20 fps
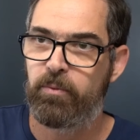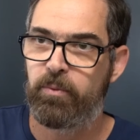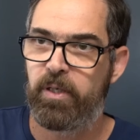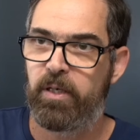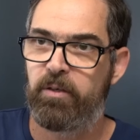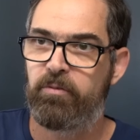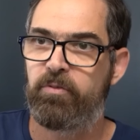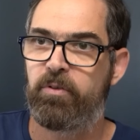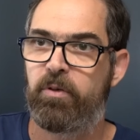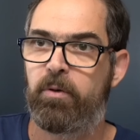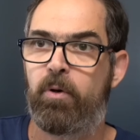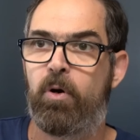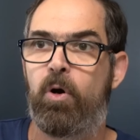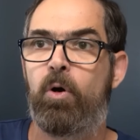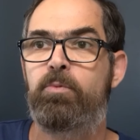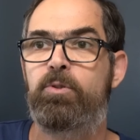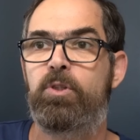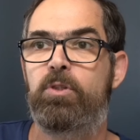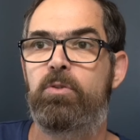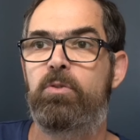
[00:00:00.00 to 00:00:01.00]
We have an
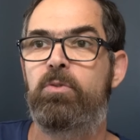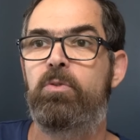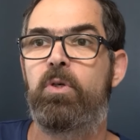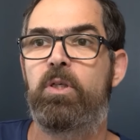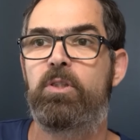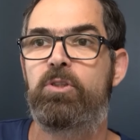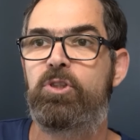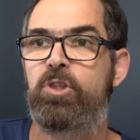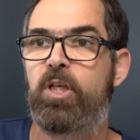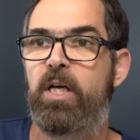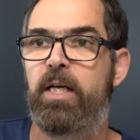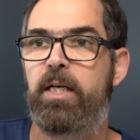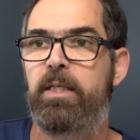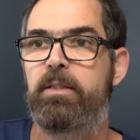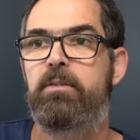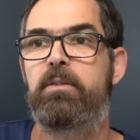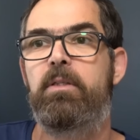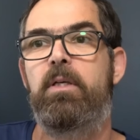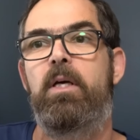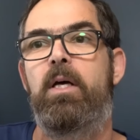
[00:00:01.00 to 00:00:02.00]
option to do a
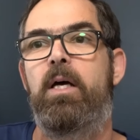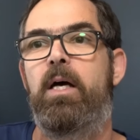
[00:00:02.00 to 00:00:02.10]
chat,